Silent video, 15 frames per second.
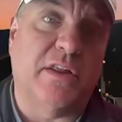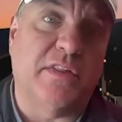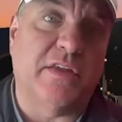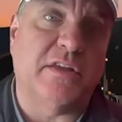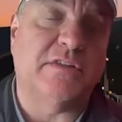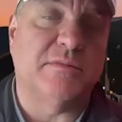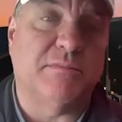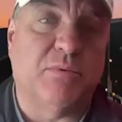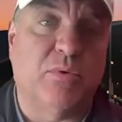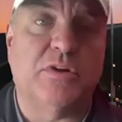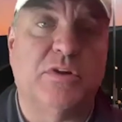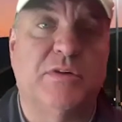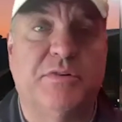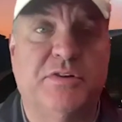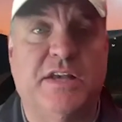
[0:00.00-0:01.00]
I think it's
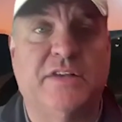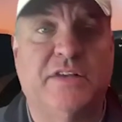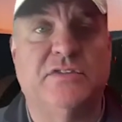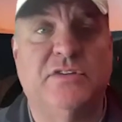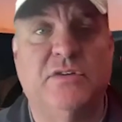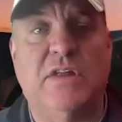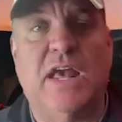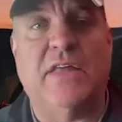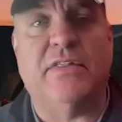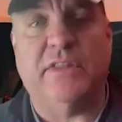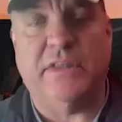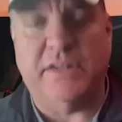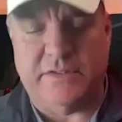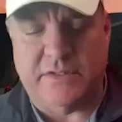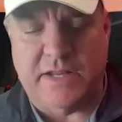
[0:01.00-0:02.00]
important to protect student
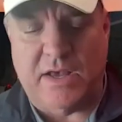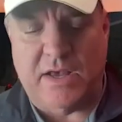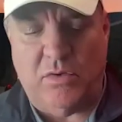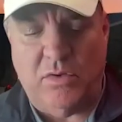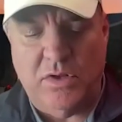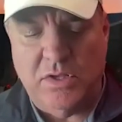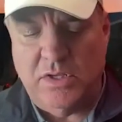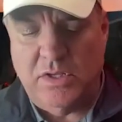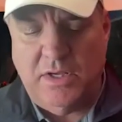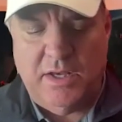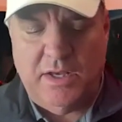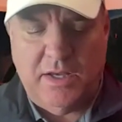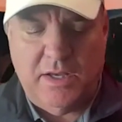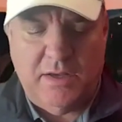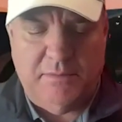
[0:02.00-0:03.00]
athletes now.
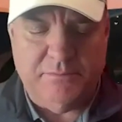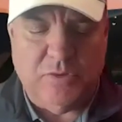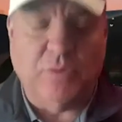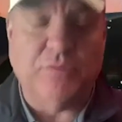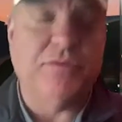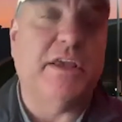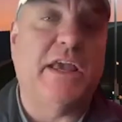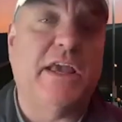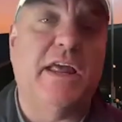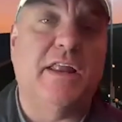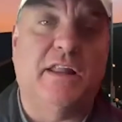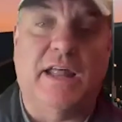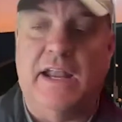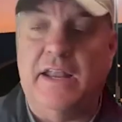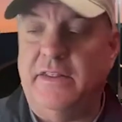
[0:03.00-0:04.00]
Don't forget,
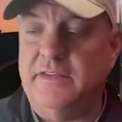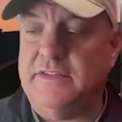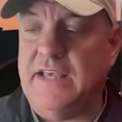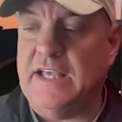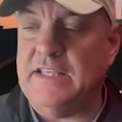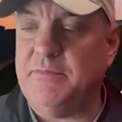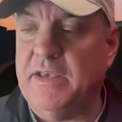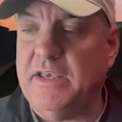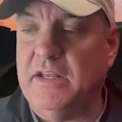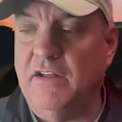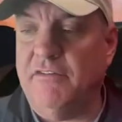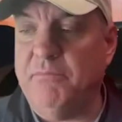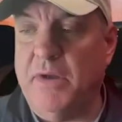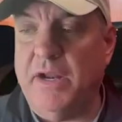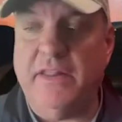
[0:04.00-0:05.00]
a lot of these guys make
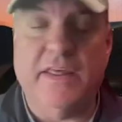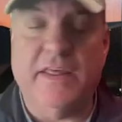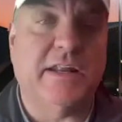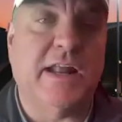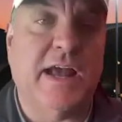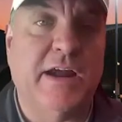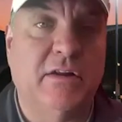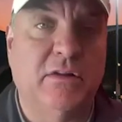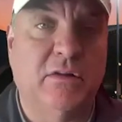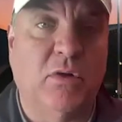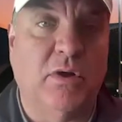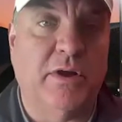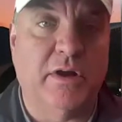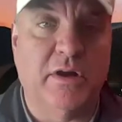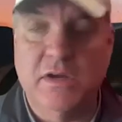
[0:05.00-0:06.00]
enough money, they can hire a
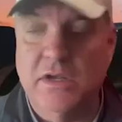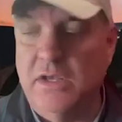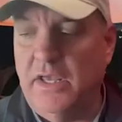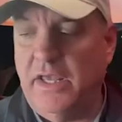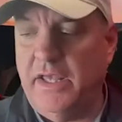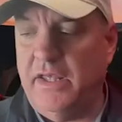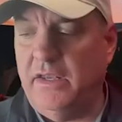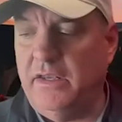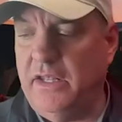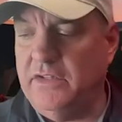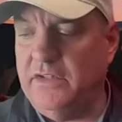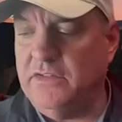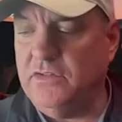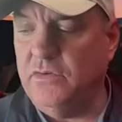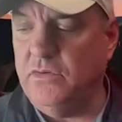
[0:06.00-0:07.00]
lawyer
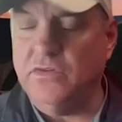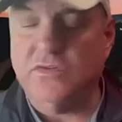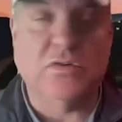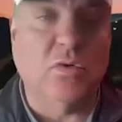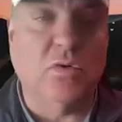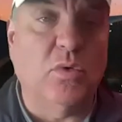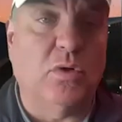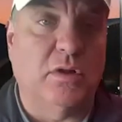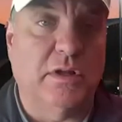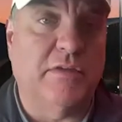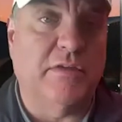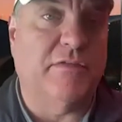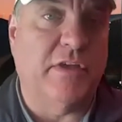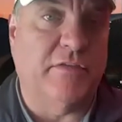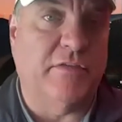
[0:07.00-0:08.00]
and sue the school
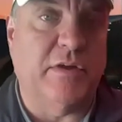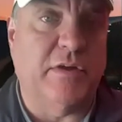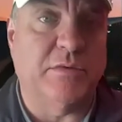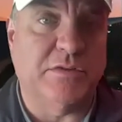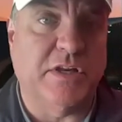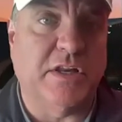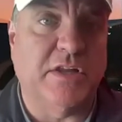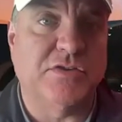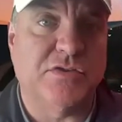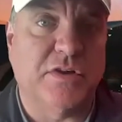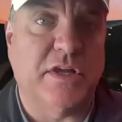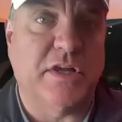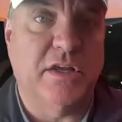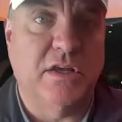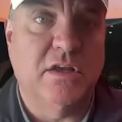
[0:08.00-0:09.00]
if there was an
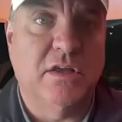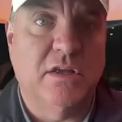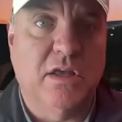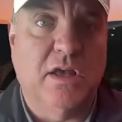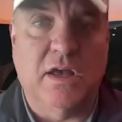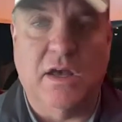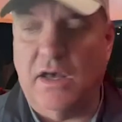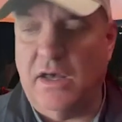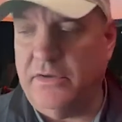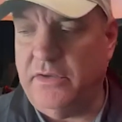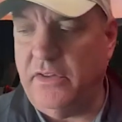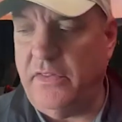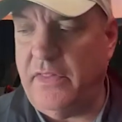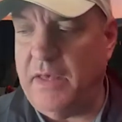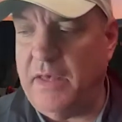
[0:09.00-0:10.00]
injury
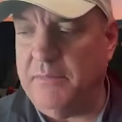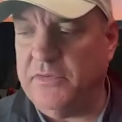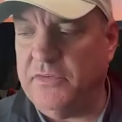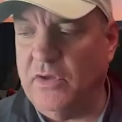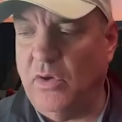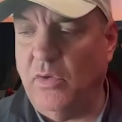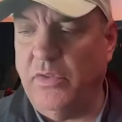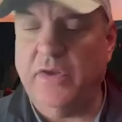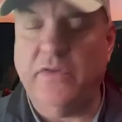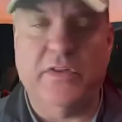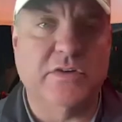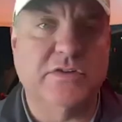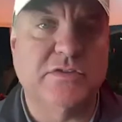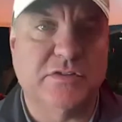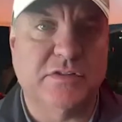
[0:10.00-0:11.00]
to them. So
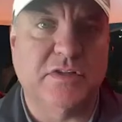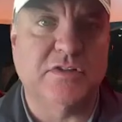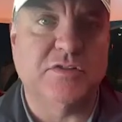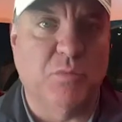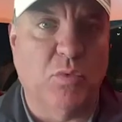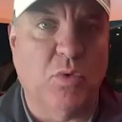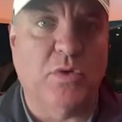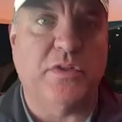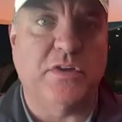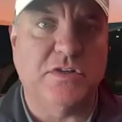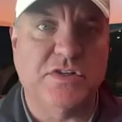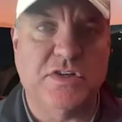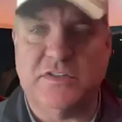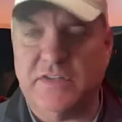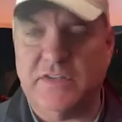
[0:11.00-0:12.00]
there's more than
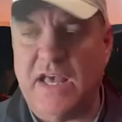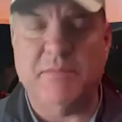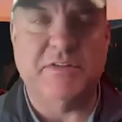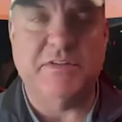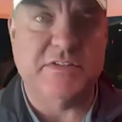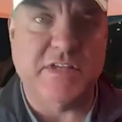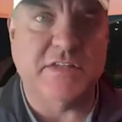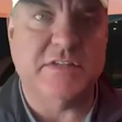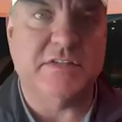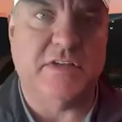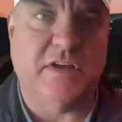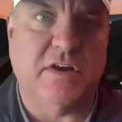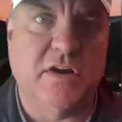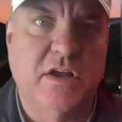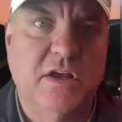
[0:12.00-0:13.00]
just common sense
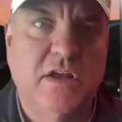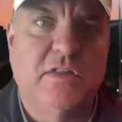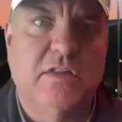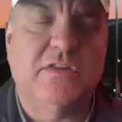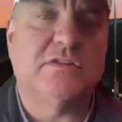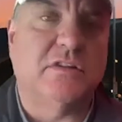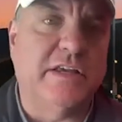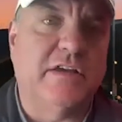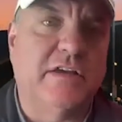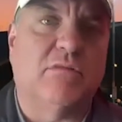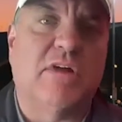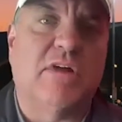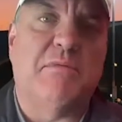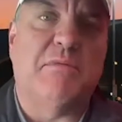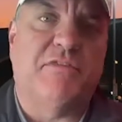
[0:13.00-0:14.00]
here. There's legal
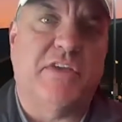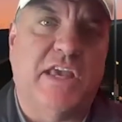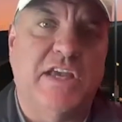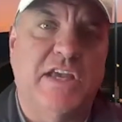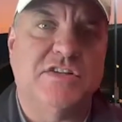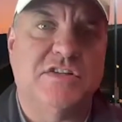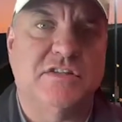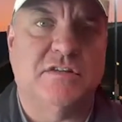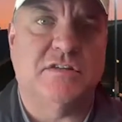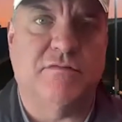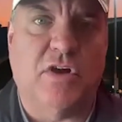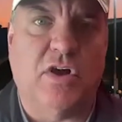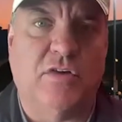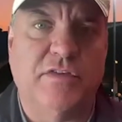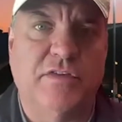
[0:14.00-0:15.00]
ramifications
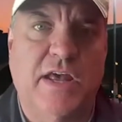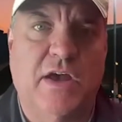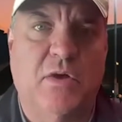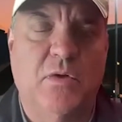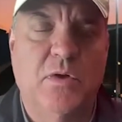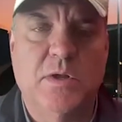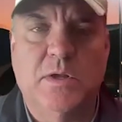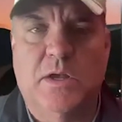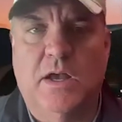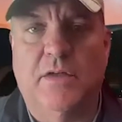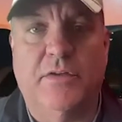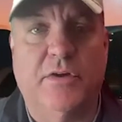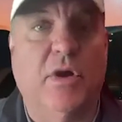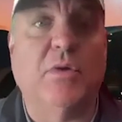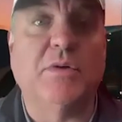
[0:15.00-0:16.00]
involved now.
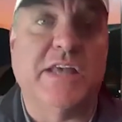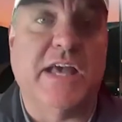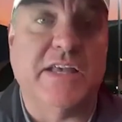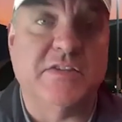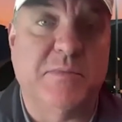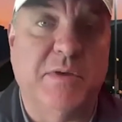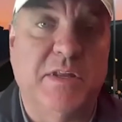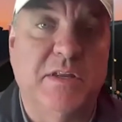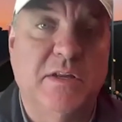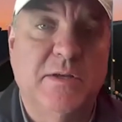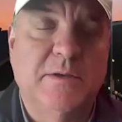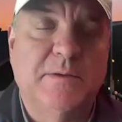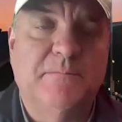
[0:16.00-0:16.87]
There always has been.